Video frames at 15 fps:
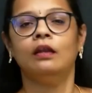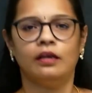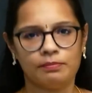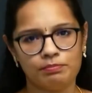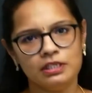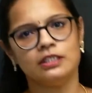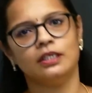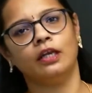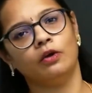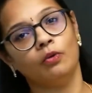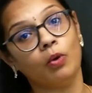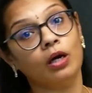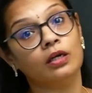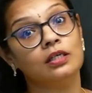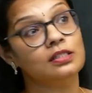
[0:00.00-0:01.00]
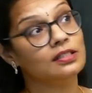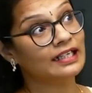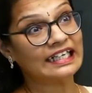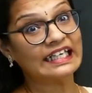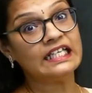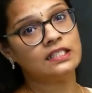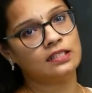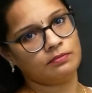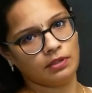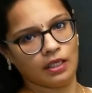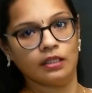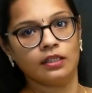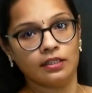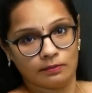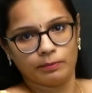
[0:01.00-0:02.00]
Let me tell you what is the reason
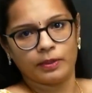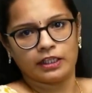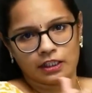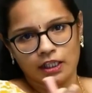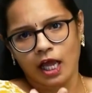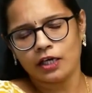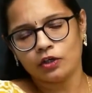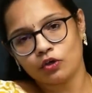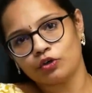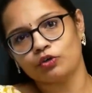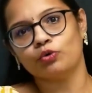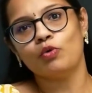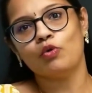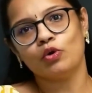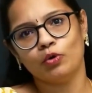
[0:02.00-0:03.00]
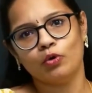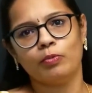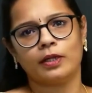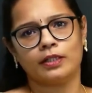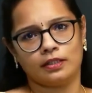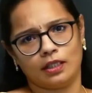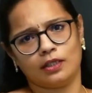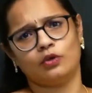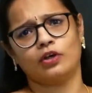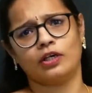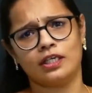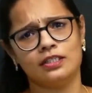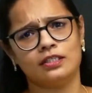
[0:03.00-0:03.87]
behind it. Pratidanko rule, pratidanko